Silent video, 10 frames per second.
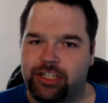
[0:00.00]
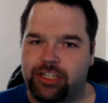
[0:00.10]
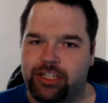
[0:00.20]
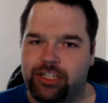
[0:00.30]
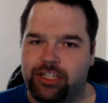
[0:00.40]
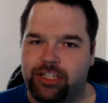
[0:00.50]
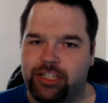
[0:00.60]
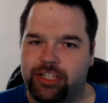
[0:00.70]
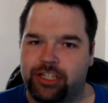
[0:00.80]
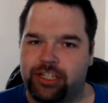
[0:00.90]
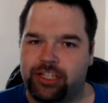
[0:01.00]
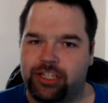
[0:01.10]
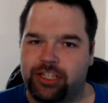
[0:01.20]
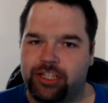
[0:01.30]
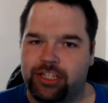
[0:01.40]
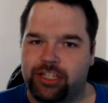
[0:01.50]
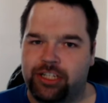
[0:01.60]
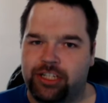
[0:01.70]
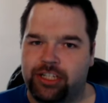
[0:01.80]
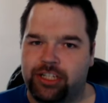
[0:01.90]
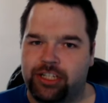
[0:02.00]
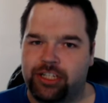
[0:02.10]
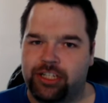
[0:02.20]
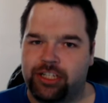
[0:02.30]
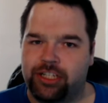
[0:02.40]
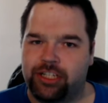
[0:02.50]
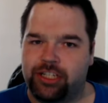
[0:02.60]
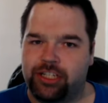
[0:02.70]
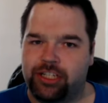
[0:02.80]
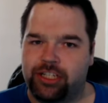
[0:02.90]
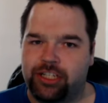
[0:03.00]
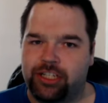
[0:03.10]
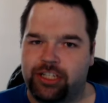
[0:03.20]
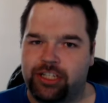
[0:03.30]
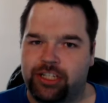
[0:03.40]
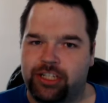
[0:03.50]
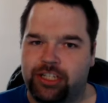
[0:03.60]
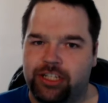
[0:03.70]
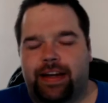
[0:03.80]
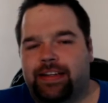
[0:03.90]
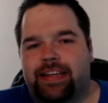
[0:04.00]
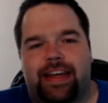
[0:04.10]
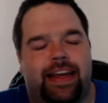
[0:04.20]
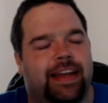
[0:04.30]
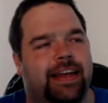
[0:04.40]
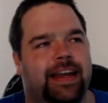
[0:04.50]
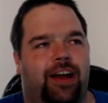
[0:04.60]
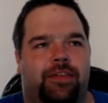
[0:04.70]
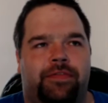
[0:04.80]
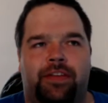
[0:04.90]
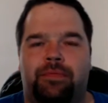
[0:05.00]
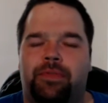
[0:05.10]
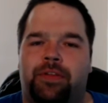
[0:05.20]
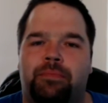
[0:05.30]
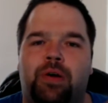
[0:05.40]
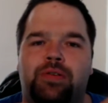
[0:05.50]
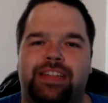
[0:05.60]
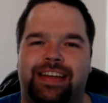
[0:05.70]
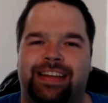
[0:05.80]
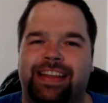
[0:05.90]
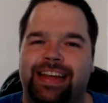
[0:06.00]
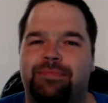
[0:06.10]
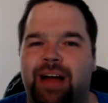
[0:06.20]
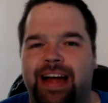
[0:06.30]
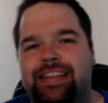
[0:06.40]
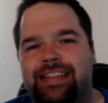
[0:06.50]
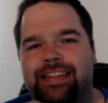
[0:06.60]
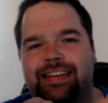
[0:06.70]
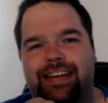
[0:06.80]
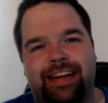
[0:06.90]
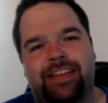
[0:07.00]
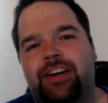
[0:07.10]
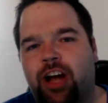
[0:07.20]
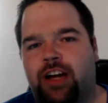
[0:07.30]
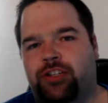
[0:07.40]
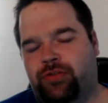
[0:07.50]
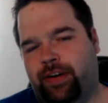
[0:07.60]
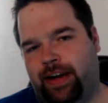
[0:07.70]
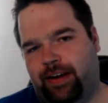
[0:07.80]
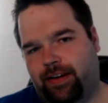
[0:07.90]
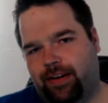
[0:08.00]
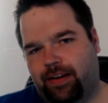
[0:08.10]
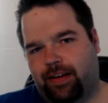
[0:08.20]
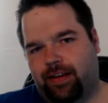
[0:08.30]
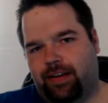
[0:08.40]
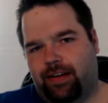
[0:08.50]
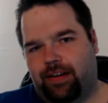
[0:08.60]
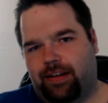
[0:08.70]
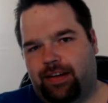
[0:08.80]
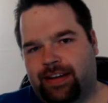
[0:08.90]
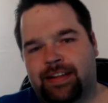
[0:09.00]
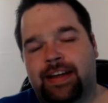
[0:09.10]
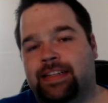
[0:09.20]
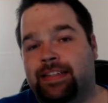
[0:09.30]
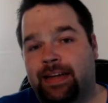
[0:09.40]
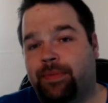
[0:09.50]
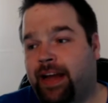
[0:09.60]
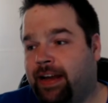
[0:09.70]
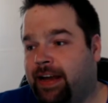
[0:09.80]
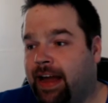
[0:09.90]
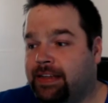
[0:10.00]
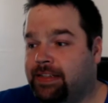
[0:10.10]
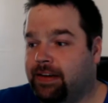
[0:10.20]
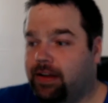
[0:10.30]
would be less intimidating than talking to you. Talking to any of the most elite minds in the country is not as intimidating as